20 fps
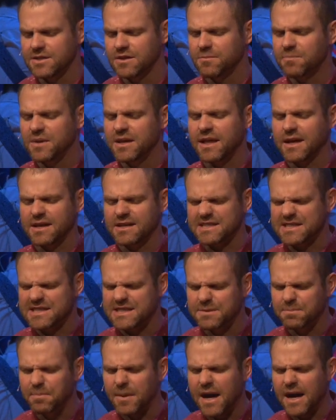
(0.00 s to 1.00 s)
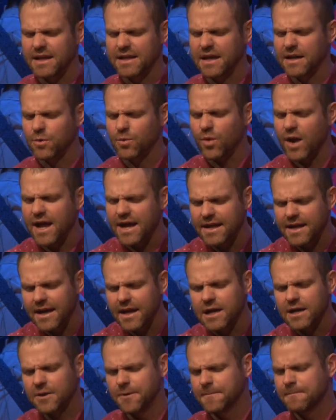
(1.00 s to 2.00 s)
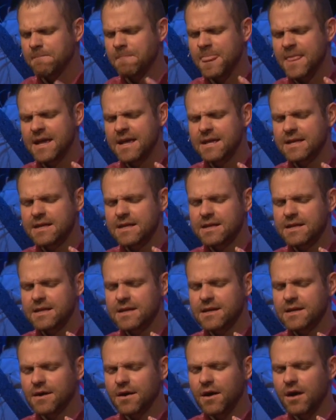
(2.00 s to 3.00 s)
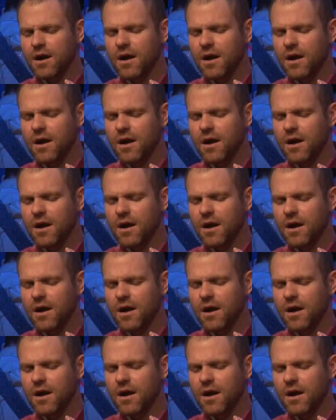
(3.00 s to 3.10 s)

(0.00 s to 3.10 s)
There'd be like a spotlight right now.